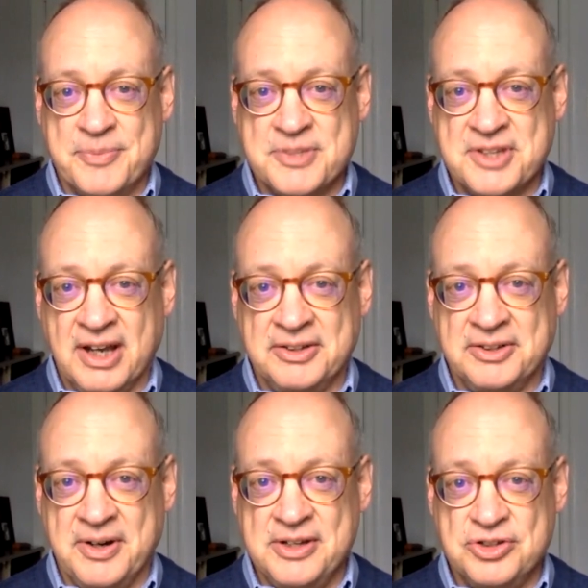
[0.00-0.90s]

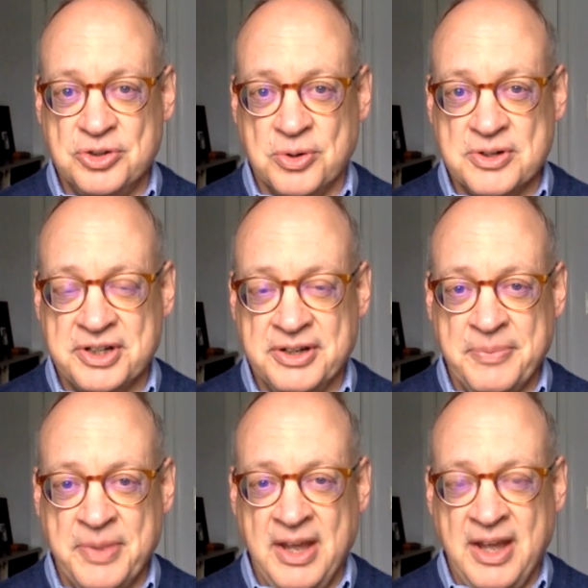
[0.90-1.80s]
sector in
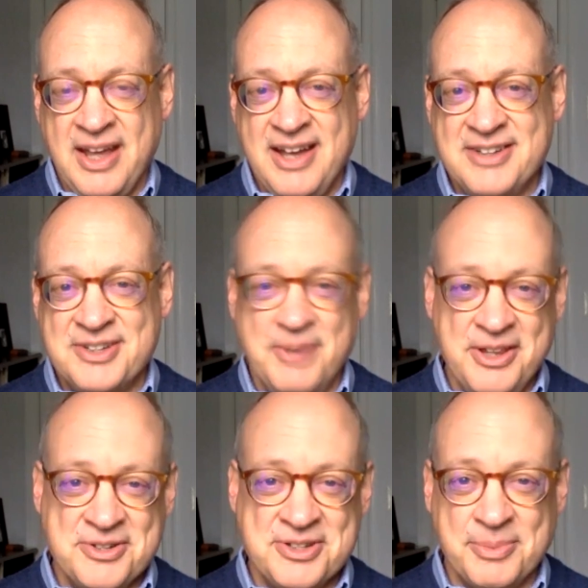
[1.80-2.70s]
Georgia. Some
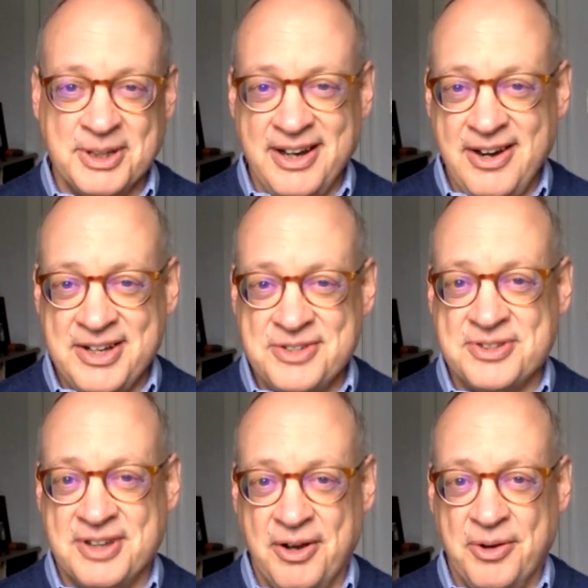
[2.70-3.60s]
other similarities,
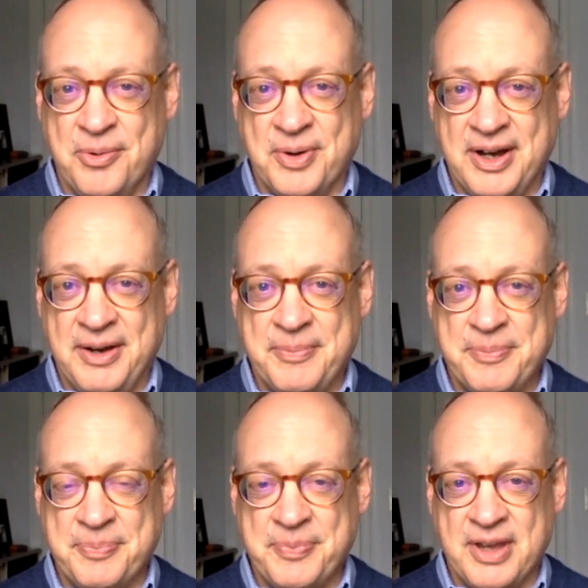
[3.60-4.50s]
though.
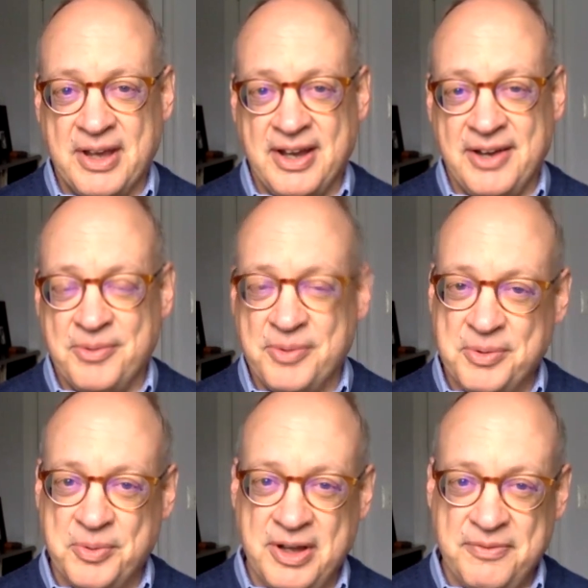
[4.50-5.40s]

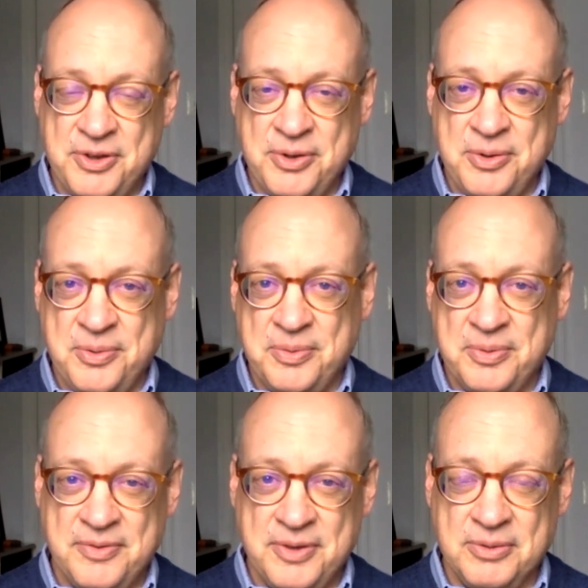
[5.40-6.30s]
If you
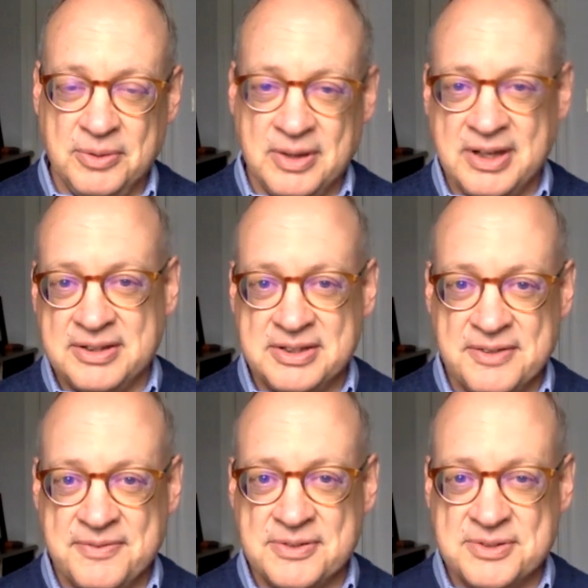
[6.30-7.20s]
look at the
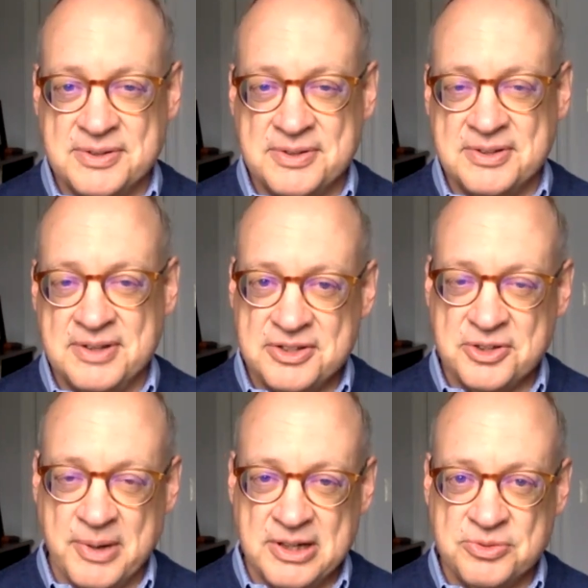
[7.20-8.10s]
differences, not
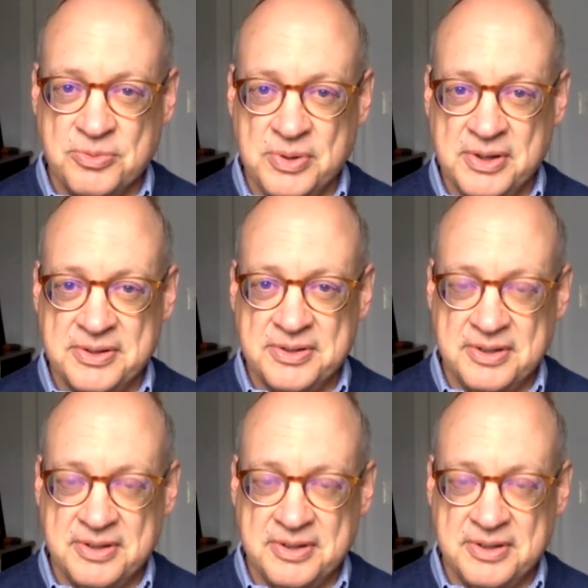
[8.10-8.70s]
so much with